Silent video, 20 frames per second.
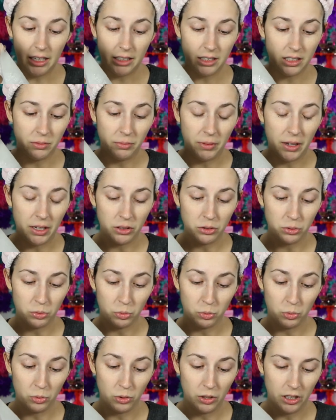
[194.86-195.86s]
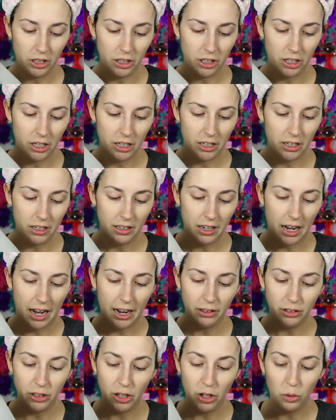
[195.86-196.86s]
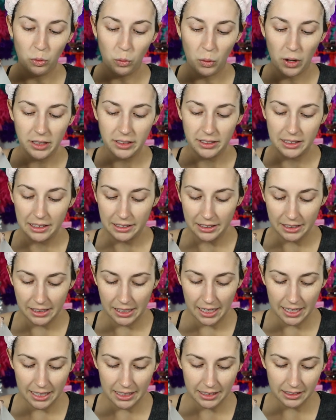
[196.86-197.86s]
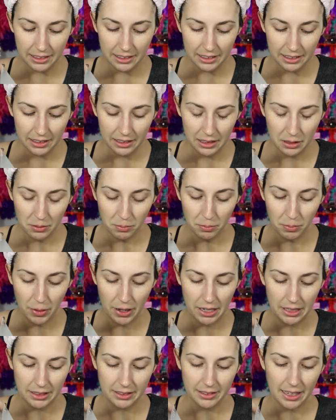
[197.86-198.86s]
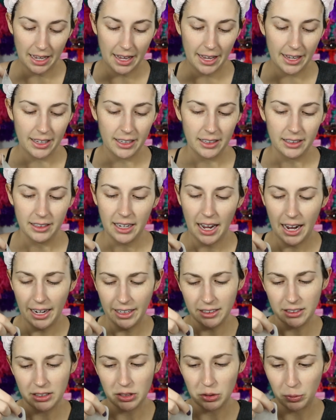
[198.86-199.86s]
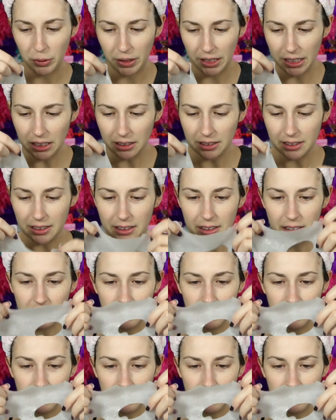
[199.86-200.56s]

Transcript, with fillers: It smells really good. I don't know what scent it is, but it's like kind of sweet.